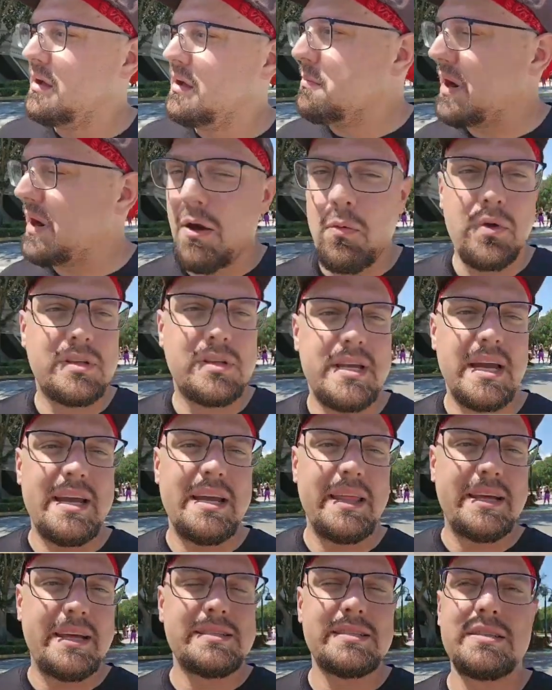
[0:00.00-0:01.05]
But I will tell
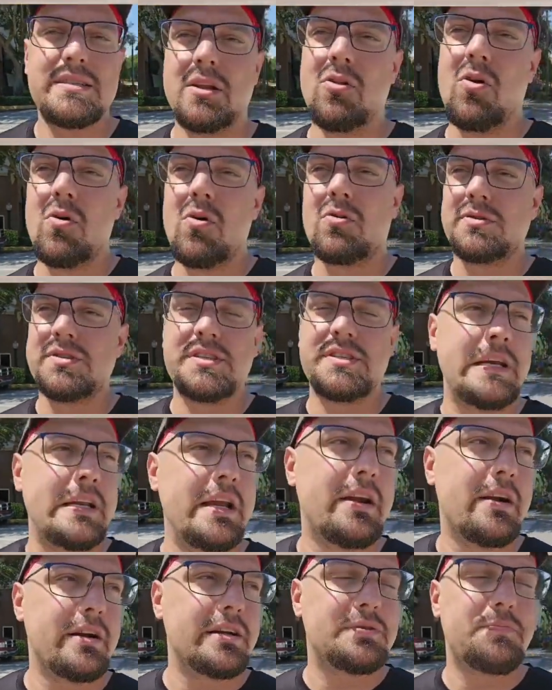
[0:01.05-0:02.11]
you this, the local scene
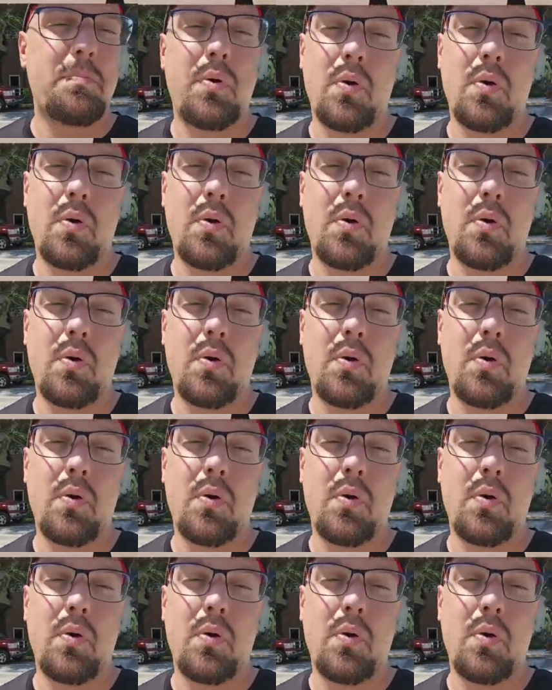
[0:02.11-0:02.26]
here is